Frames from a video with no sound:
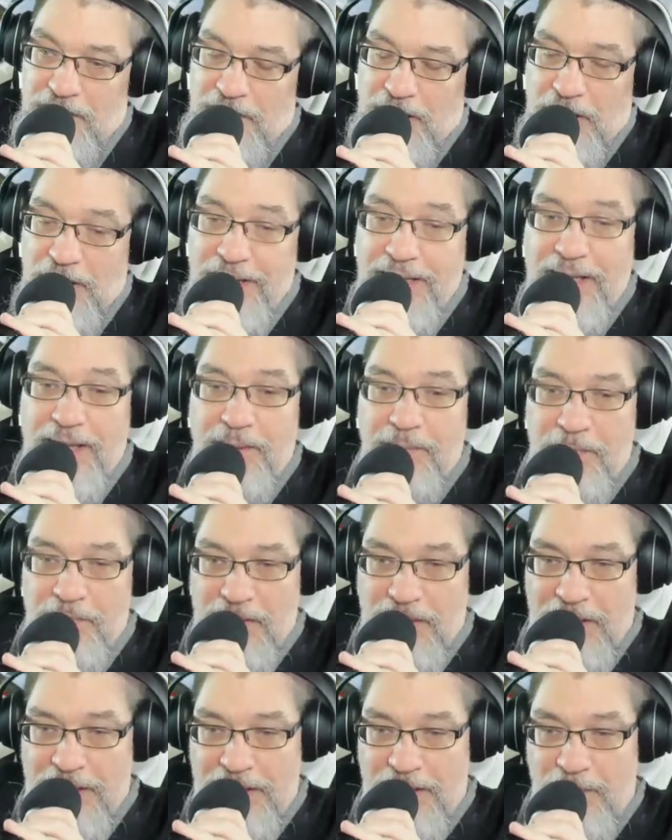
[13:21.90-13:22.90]
Oh, yeah.
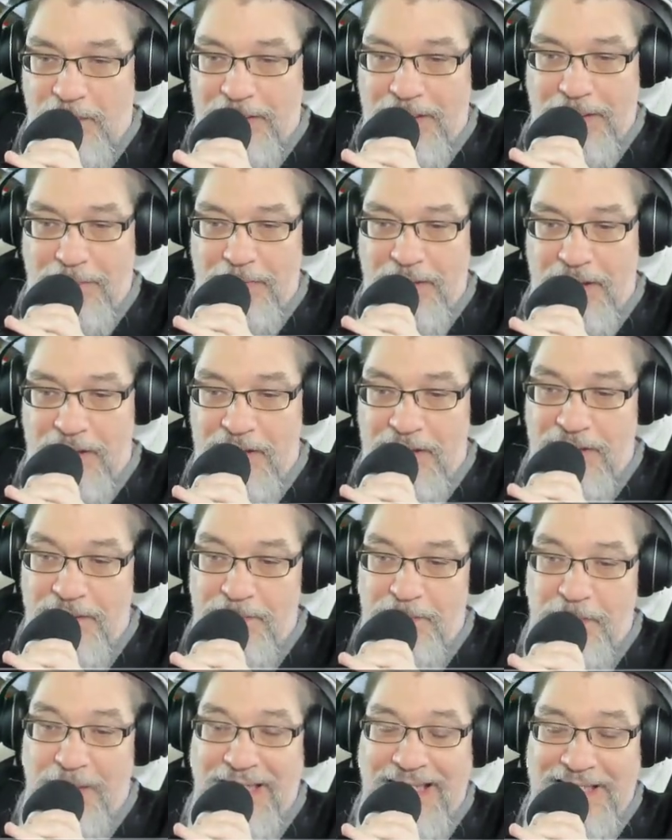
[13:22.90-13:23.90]
I know what that means.
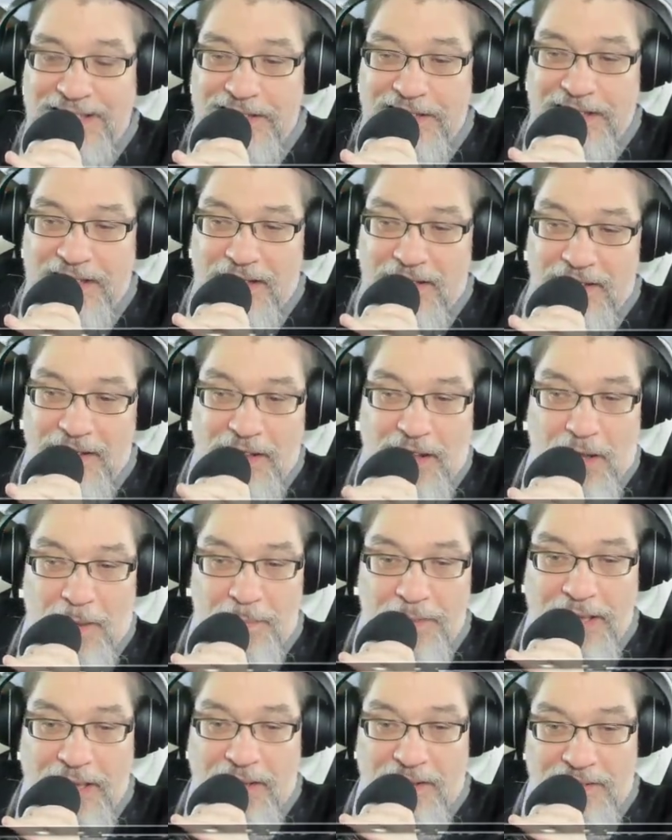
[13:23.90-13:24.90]
Blast the
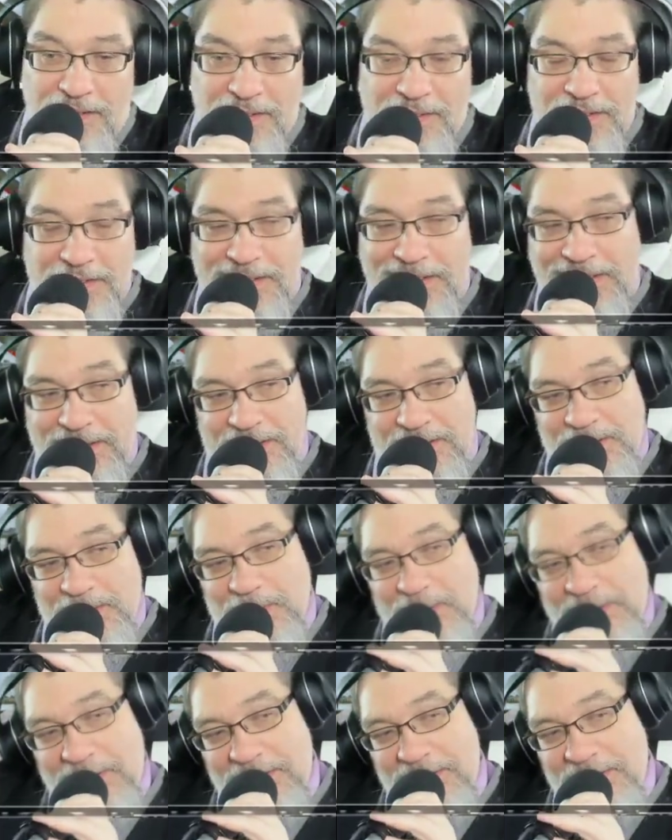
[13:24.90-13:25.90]
uncommon out of the sense
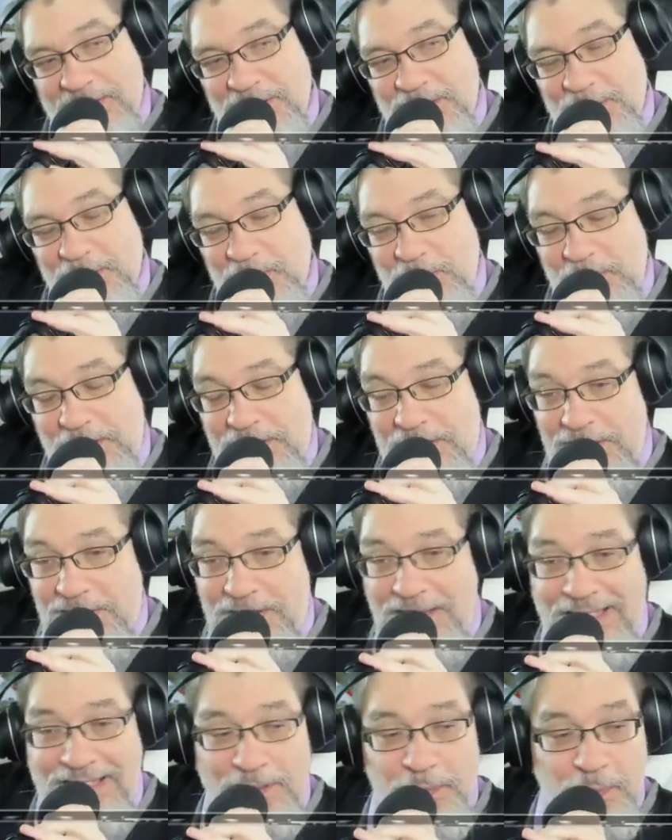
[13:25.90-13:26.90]
with digital twins.
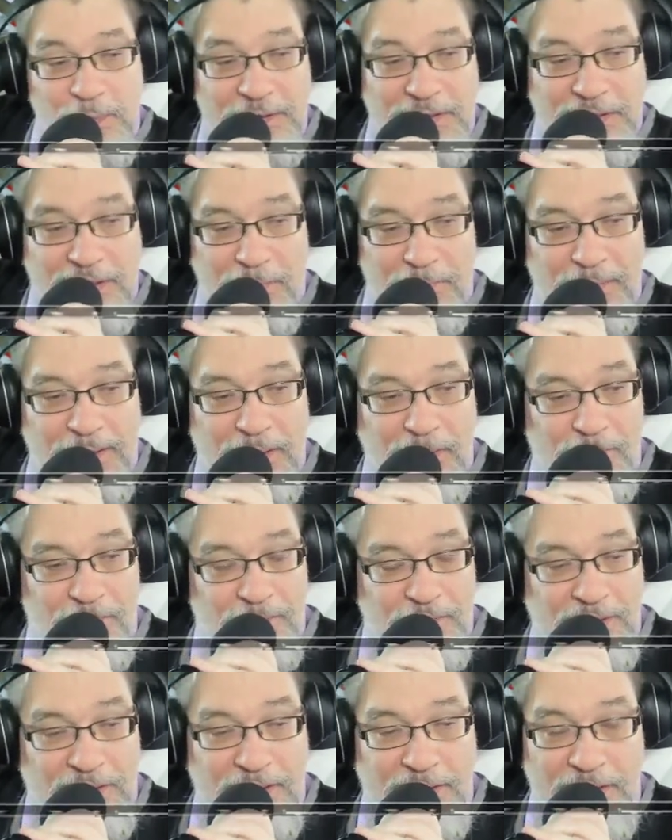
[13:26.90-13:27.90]
That's what's coming up
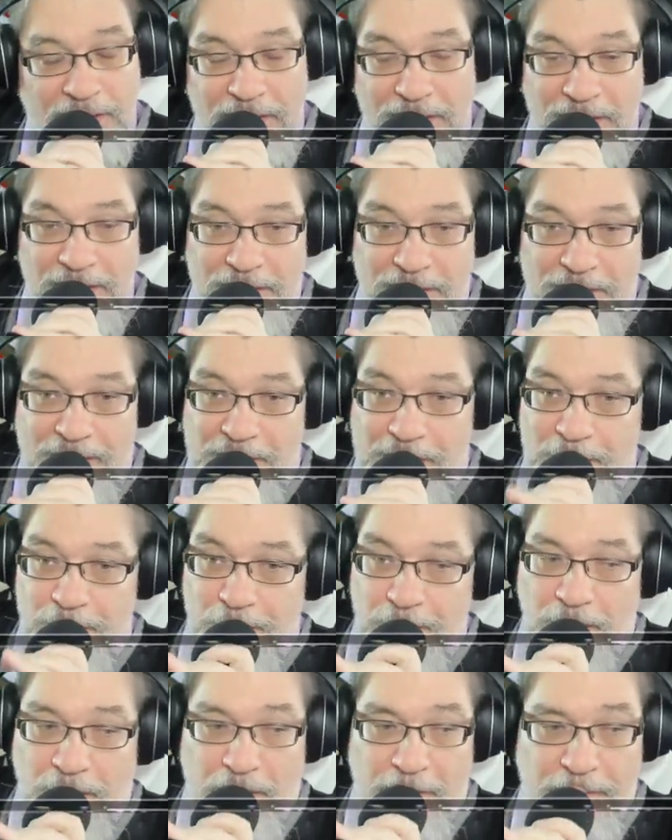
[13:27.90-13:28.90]
for the
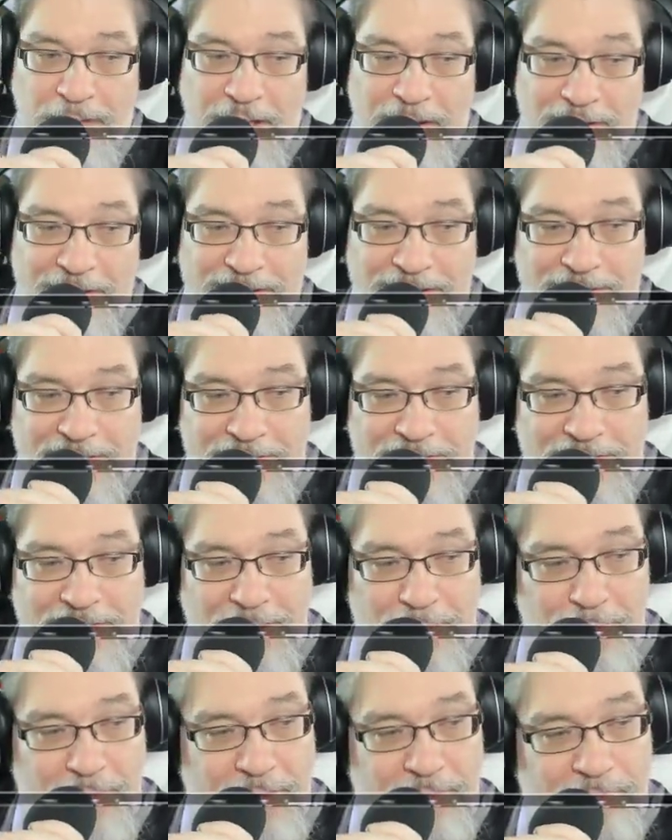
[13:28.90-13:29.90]
news palm, and I'll end this
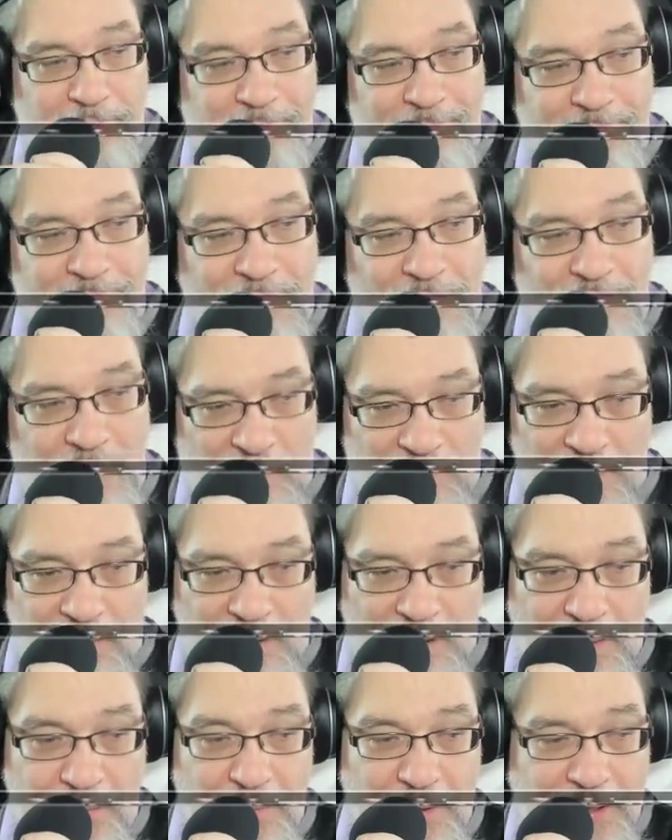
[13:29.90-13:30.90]
segment.
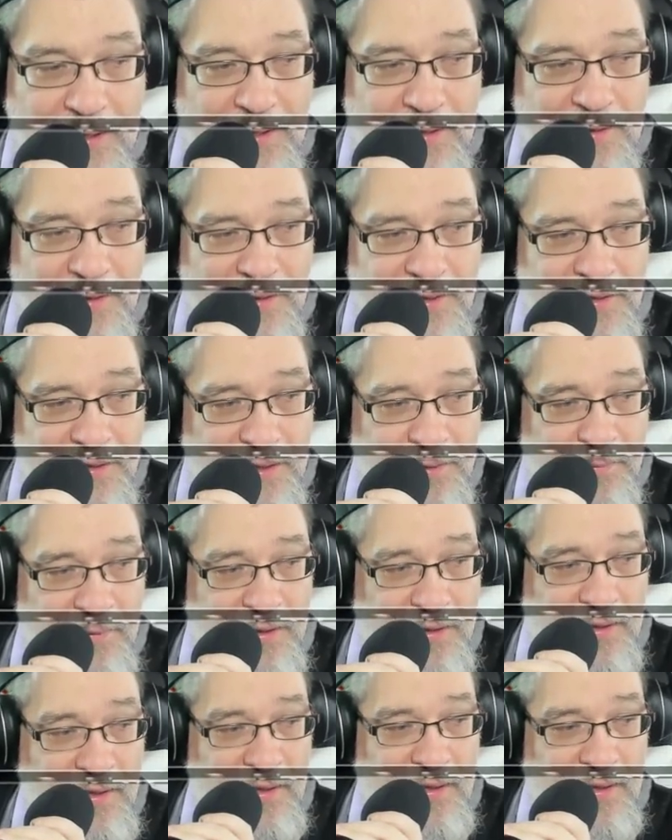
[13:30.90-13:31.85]
I'm going to end this segment.